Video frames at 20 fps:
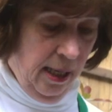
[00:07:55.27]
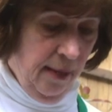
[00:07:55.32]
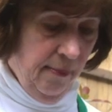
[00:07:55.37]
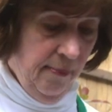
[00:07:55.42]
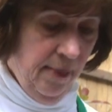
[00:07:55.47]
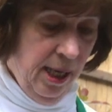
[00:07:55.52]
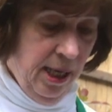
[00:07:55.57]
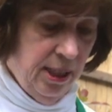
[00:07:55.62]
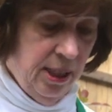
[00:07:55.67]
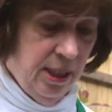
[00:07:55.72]

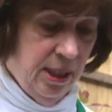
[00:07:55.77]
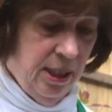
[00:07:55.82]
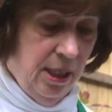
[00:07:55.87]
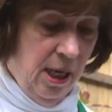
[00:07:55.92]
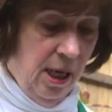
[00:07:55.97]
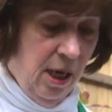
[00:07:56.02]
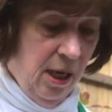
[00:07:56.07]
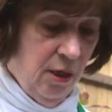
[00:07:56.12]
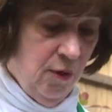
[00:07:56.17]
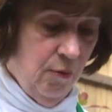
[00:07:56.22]
my
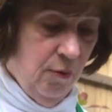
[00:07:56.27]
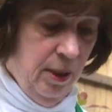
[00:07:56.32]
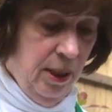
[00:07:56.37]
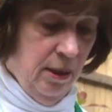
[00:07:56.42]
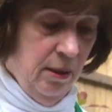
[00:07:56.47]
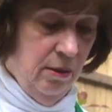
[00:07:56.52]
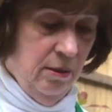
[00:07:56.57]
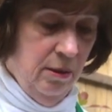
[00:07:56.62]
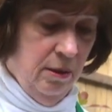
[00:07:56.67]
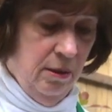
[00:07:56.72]
stock
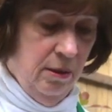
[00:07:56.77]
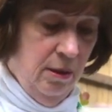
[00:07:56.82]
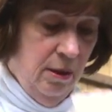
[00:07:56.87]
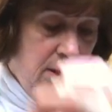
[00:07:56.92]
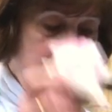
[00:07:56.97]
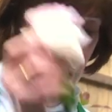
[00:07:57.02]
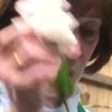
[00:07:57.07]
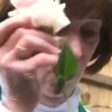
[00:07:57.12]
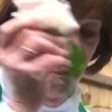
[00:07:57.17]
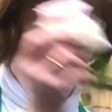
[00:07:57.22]
will
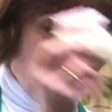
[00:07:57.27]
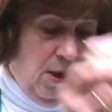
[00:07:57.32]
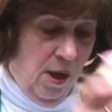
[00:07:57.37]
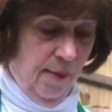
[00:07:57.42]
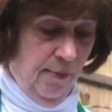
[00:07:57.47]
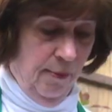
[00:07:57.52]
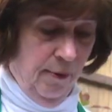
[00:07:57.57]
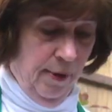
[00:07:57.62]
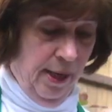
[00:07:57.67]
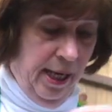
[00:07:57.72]

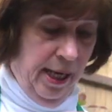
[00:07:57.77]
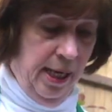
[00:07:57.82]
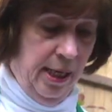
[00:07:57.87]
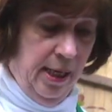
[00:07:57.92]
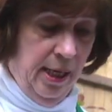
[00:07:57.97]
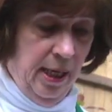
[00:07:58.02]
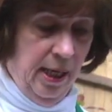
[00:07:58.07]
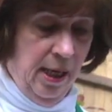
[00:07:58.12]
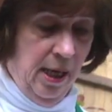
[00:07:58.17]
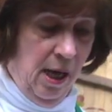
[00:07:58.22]
cooperate
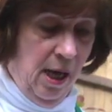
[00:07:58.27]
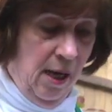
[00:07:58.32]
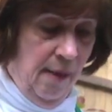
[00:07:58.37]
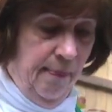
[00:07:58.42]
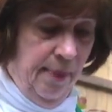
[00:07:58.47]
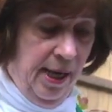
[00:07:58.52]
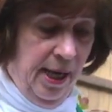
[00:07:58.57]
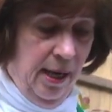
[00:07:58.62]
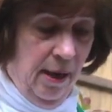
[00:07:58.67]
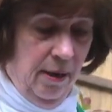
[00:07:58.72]
and
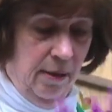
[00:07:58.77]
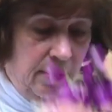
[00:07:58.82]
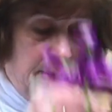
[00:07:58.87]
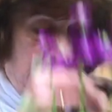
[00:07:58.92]
hop out.